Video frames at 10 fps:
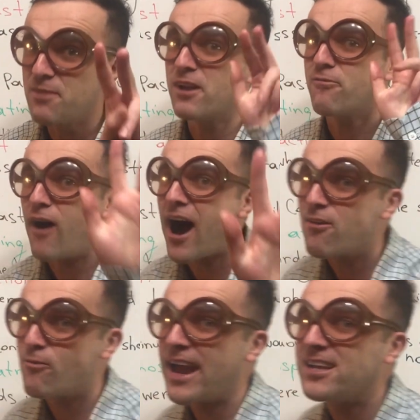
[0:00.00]
but
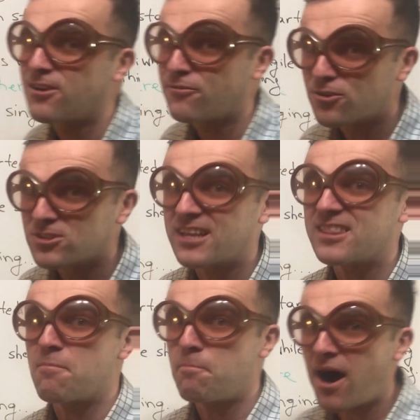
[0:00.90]
5 ways of using
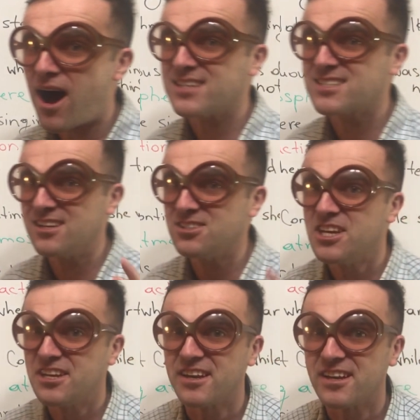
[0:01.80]
the past
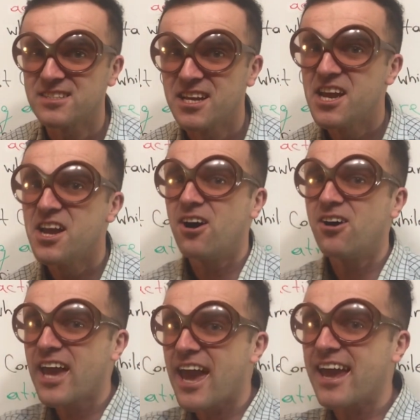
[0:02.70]
continuous.
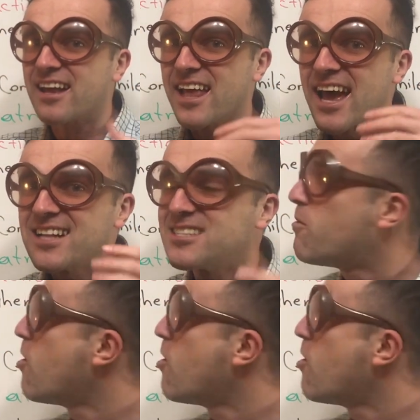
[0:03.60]
Okay, let's move